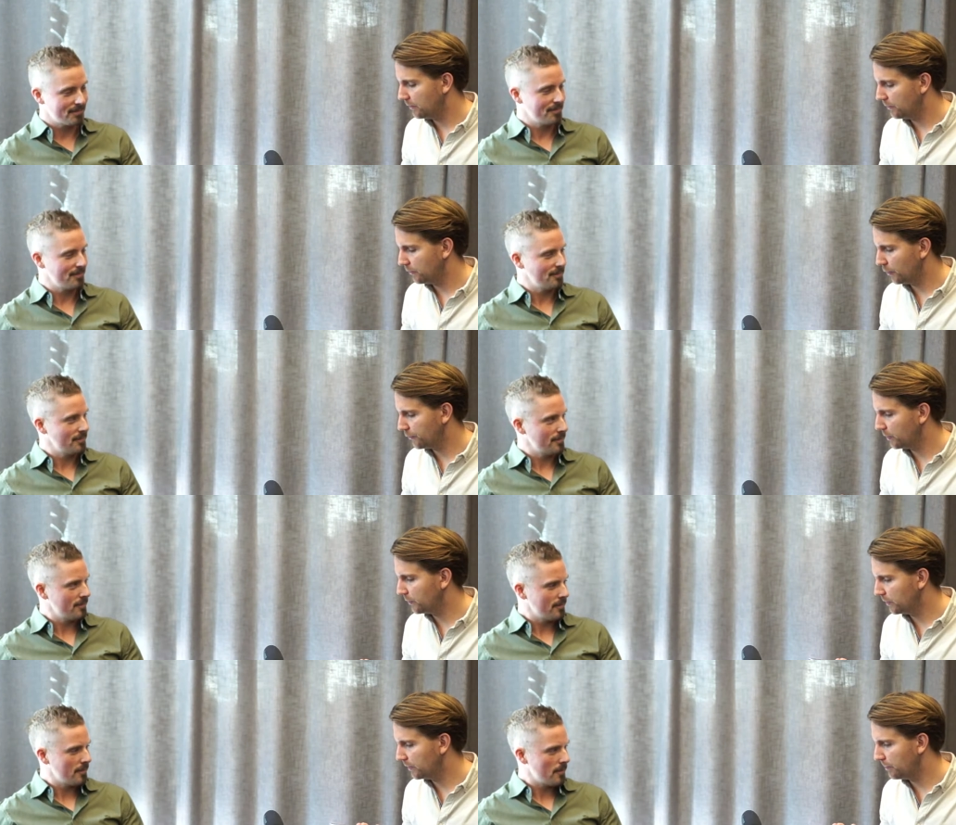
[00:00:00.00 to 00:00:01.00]
Speaker 1: And not
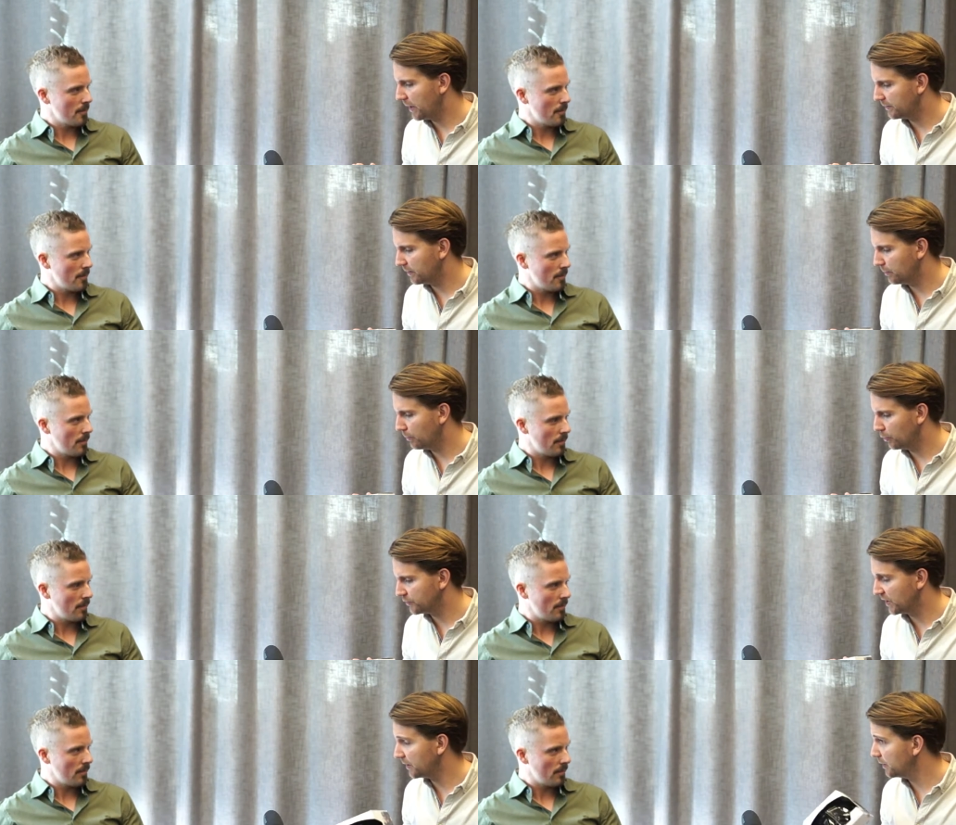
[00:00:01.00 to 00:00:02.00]
only will it make them
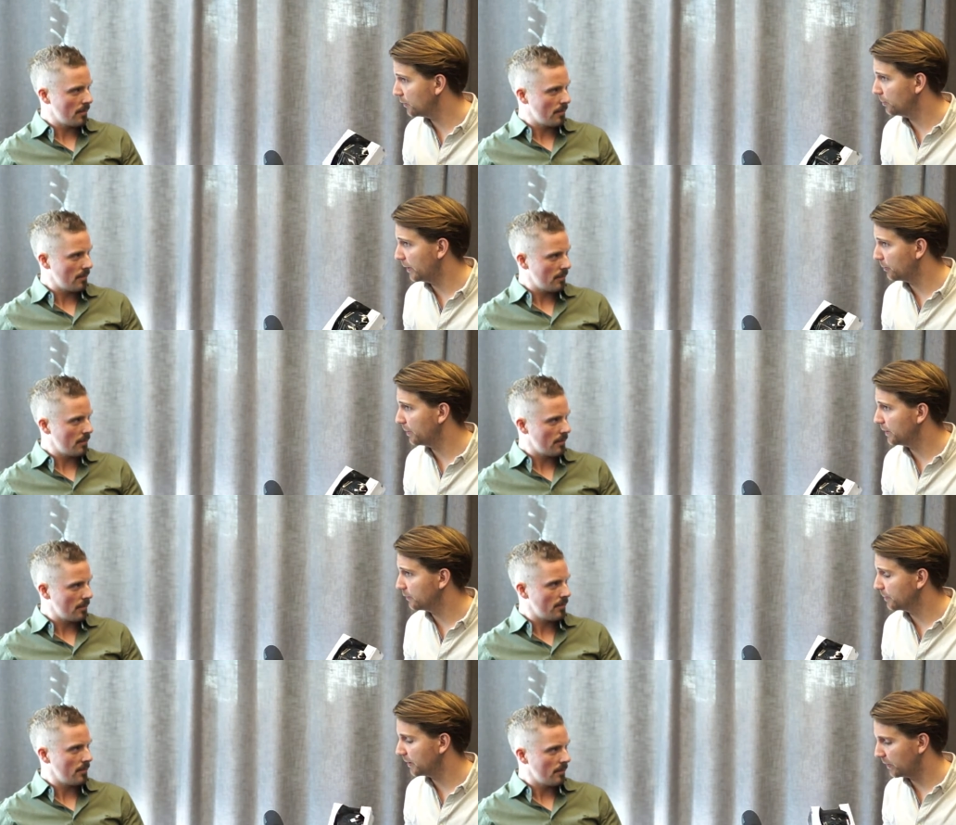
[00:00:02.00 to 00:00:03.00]
more technical, better
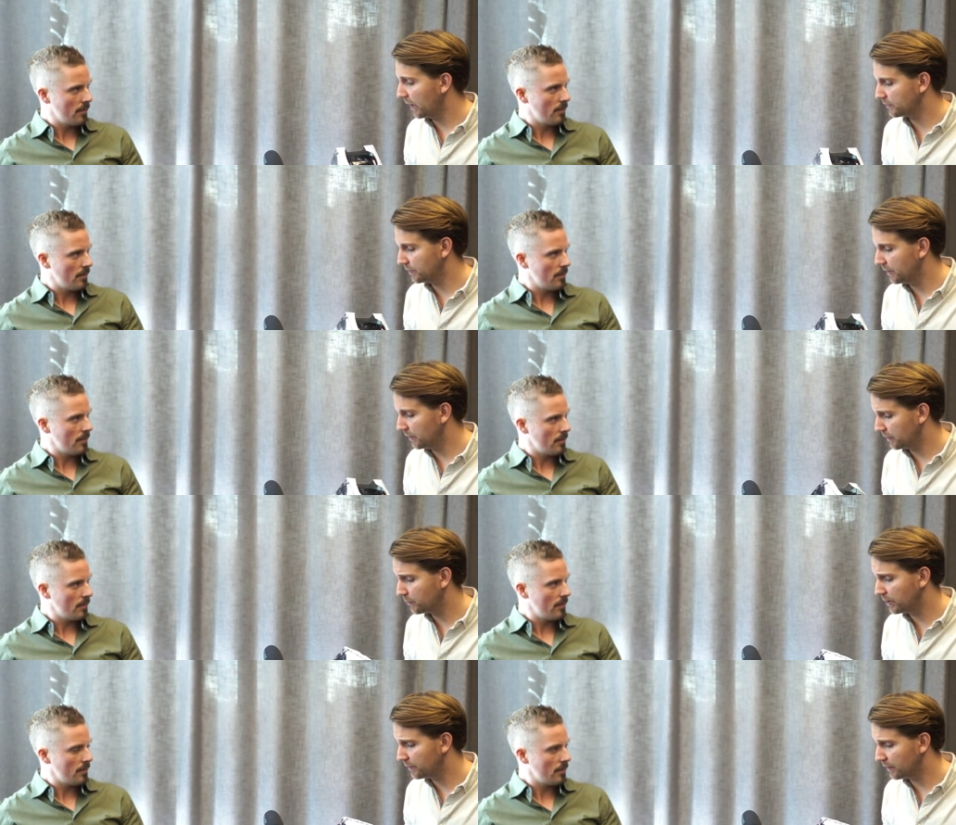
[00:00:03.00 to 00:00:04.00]
players, but it would actually then
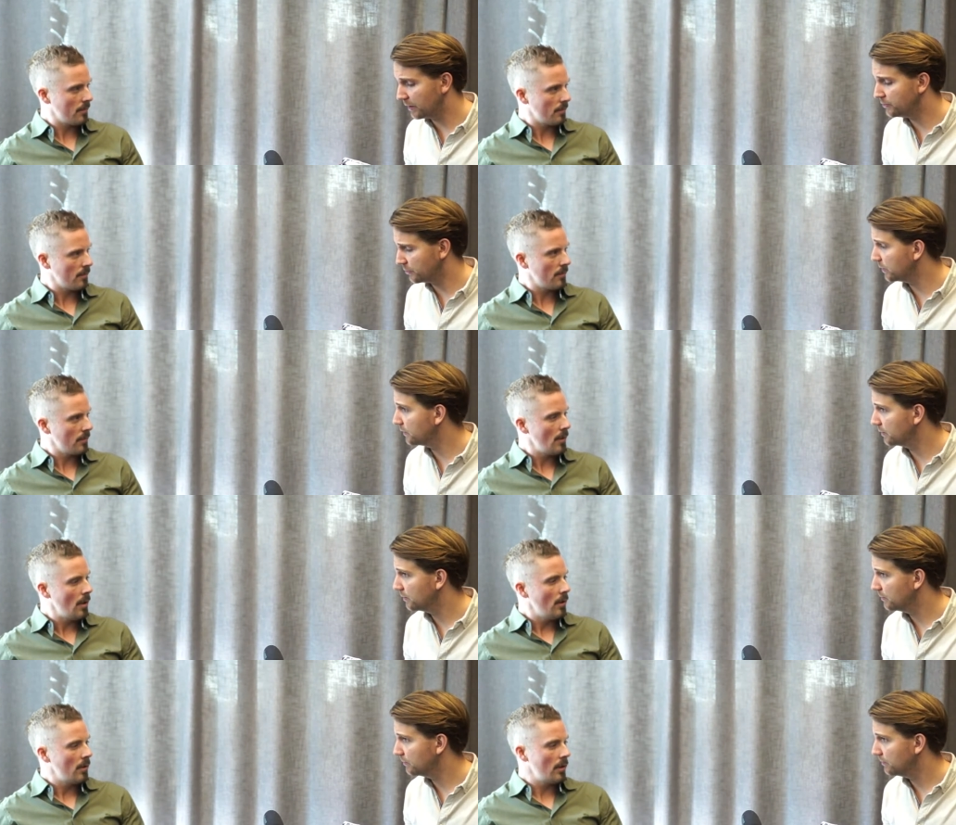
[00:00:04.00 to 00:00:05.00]
decrease injuries.
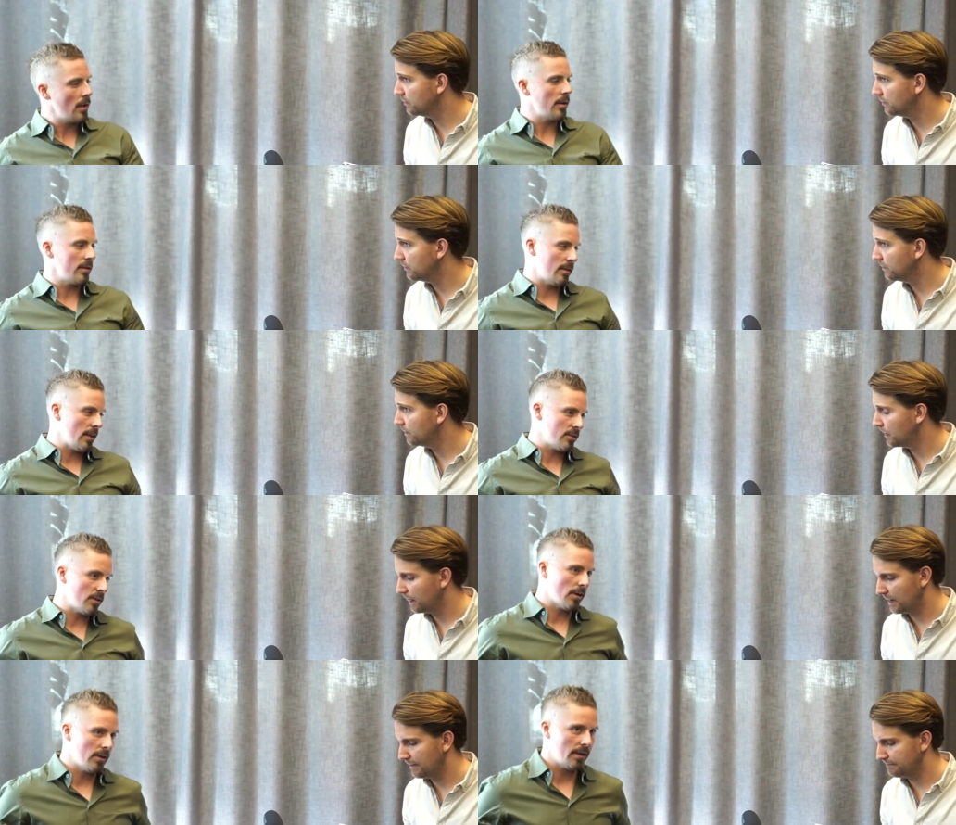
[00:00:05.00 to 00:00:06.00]
Yeah, that
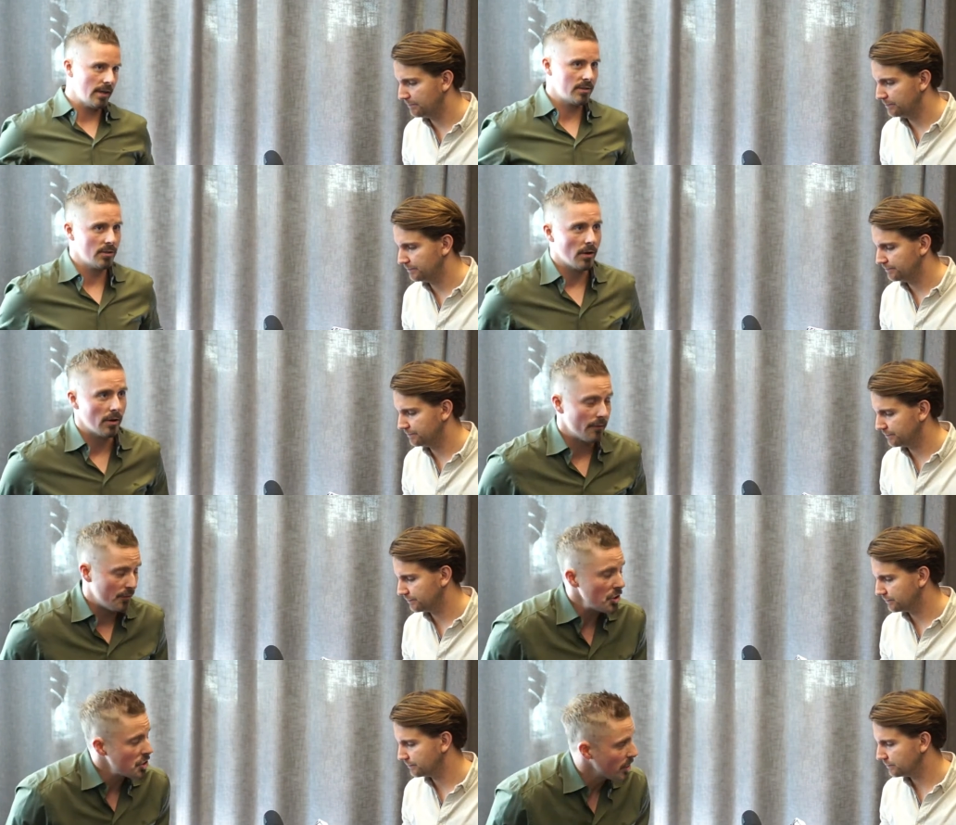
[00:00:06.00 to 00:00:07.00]
that's
Speaker 2: our that's our
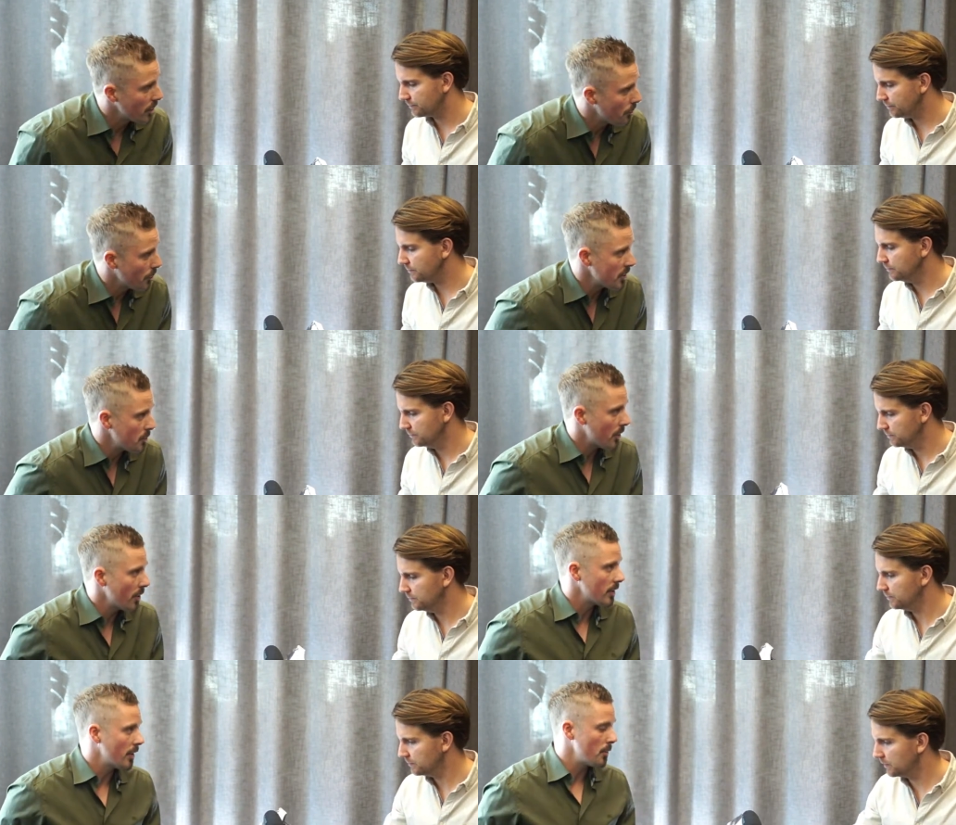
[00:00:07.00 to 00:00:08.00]
vision for this
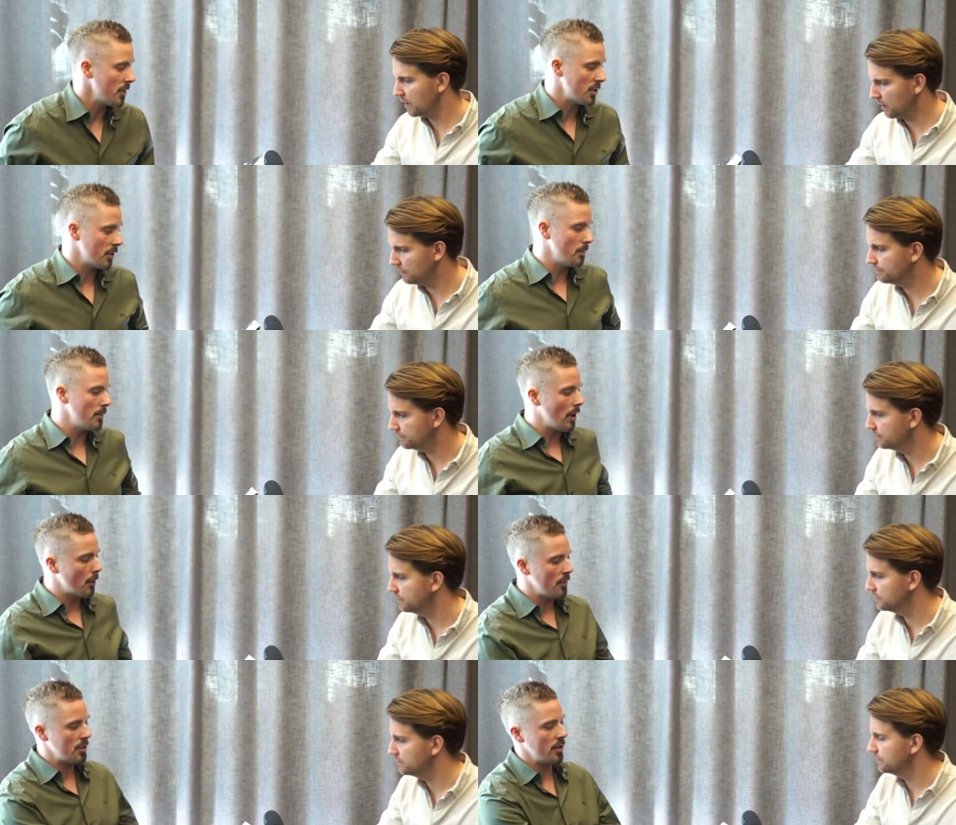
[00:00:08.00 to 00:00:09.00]
product. Our mission yeah.
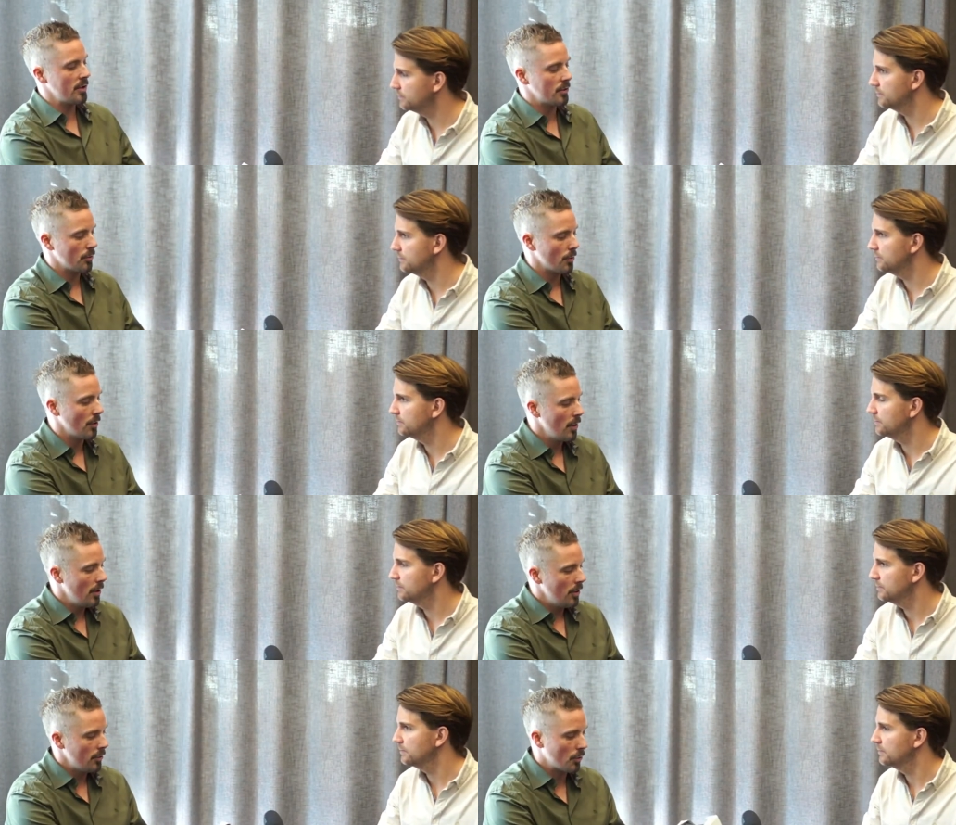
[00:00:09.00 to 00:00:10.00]
our mission is to
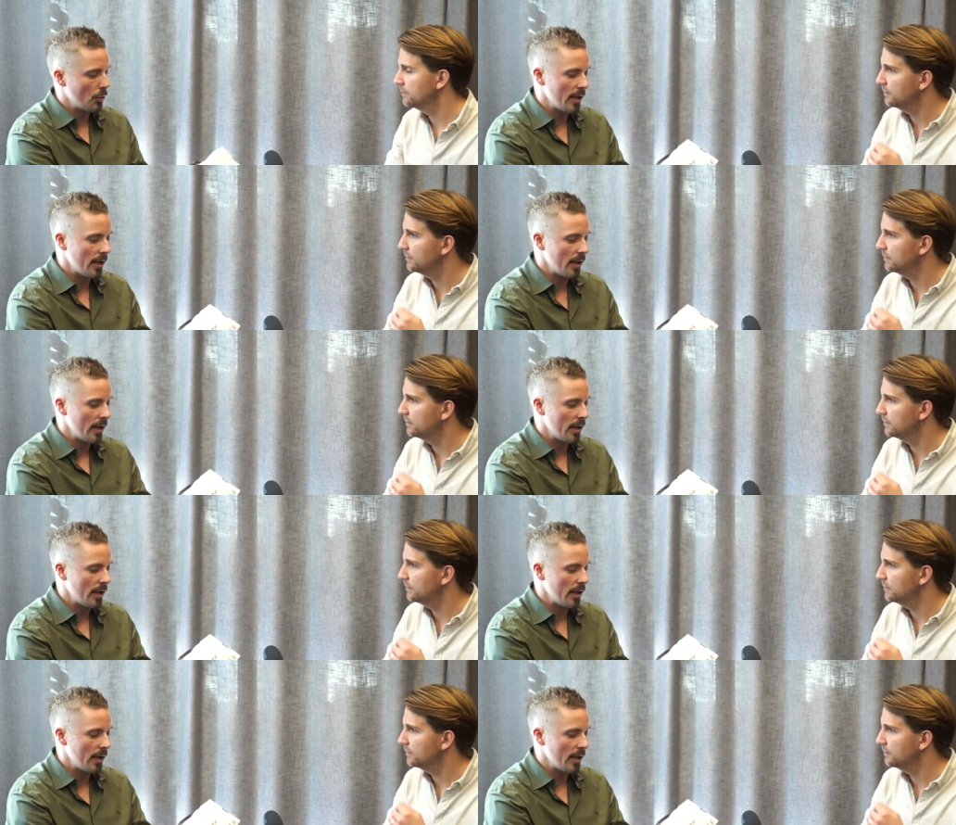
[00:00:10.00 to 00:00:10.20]
to